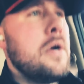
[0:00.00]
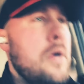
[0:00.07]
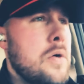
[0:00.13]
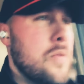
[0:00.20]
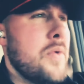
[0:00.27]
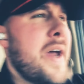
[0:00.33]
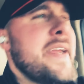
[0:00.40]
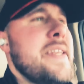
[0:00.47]

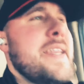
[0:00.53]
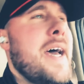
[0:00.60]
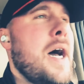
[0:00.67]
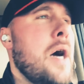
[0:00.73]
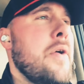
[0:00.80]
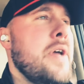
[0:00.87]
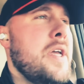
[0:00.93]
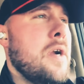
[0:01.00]
Right
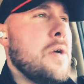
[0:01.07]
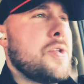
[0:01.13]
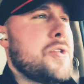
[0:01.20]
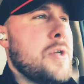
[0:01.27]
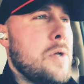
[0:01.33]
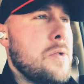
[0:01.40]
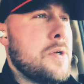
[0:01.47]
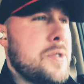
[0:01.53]
now in our
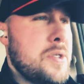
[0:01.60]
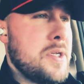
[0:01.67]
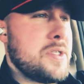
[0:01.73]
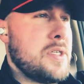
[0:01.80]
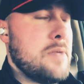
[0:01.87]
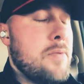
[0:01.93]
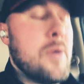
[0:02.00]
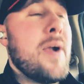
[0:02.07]
solar
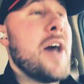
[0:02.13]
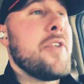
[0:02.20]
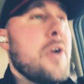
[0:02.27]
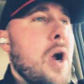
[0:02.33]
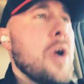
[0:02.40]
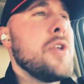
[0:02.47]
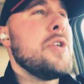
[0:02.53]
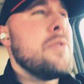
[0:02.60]
system, or rather
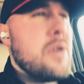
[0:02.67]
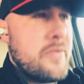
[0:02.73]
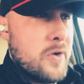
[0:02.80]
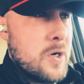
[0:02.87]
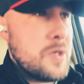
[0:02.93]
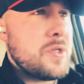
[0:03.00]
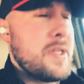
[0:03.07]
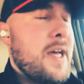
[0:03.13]
our
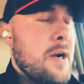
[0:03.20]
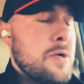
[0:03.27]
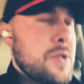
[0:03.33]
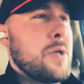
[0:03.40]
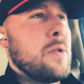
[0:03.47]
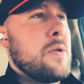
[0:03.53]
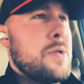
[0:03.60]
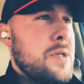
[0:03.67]
universe, not our
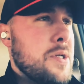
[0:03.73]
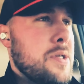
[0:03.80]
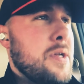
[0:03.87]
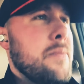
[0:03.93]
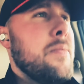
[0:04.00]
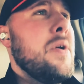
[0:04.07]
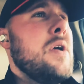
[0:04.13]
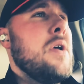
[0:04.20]
solar
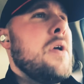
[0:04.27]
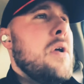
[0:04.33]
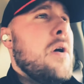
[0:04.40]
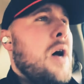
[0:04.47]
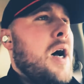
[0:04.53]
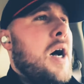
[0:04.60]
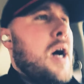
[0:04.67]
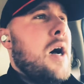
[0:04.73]
system,
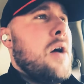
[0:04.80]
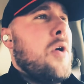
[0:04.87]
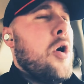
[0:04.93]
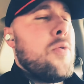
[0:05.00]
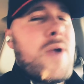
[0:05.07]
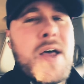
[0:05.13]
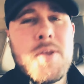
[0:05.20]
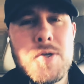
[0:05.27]
or
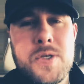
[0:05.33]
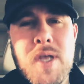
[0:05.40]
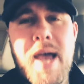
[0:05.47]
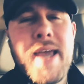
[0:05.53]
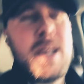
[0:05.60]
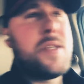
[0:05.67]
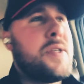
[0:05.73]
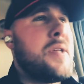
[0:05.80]
rather
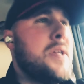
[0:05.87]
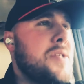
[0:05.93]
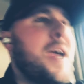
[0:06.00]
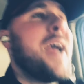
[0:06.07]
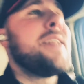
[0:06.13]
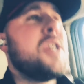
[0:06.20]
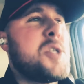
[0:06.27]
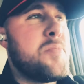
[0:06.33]

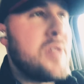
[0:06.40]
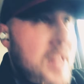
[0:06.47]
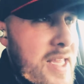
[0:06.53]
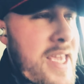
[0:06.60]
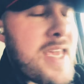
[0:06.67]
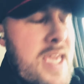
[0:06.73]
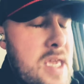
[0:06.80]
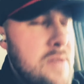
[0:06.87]
scientists
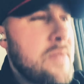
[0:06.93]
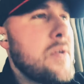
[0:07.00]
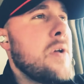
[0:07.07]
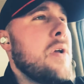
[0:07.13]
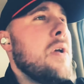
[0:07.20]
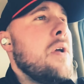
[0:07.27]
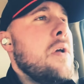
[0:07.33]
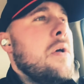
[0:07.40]
believe
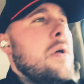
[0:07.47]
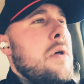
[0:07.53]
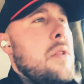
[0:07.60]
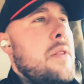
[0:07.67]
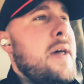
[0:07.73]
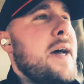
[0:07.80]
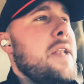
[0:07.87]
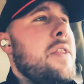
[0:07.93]

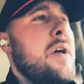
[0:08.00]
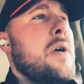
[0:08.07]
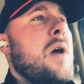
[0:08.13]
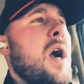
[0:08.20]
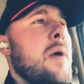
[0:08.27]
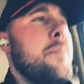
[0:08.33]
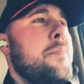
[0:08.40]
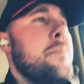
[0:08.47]
that there
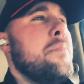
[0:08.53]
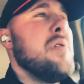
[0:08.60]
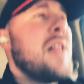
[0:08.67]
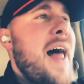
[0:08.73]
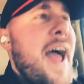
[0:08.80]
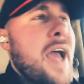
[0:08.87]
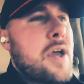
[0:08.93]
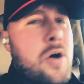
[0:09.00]
are
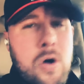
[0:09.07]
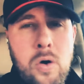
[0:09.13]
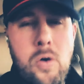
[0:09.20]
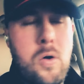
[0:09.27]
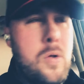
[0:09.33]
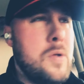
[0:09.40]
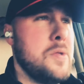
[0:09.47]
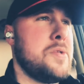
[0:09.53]
black
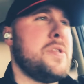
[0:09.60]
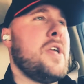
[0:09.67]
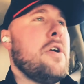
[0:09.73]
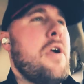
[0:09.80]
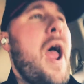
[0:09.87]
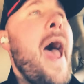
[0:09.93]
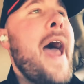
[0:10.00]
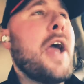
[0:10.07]
holes that
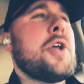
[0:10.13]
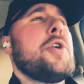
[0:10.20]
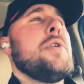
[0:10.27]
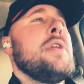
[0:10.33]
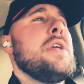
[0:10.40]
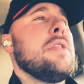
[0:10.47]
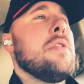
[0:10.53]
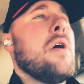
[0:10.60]
are
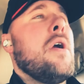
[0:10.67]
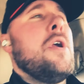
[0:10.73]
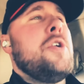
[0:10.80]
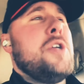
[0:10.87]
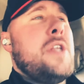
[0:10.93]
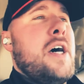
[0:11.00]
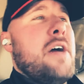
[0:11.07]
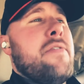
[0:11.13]
actually large
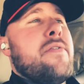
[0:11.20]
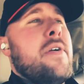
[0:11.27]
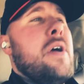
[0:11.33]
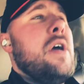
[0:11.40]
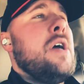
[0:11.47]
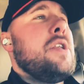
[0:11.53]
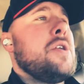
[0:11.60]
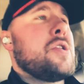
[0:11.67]
enough
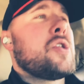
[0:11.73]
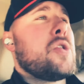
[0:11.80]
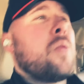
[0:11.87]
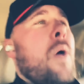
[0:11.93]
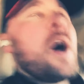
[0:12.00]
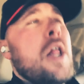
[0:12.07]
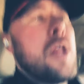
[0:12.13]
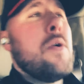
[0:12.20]
to
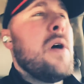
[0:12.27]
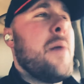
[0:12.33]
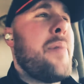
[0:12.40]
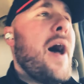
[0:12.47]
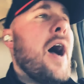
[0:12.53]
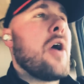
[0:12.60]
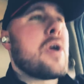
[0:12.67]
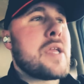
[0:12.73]
swallow
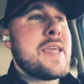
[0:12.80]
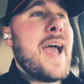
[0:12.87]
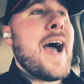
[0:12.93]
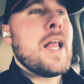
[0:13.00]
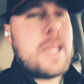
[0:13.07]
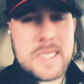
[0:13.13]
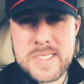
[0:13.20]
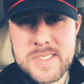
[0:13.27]
up our
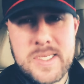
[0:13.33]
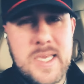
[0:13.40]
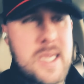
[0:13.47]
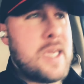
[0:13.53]
galaxy.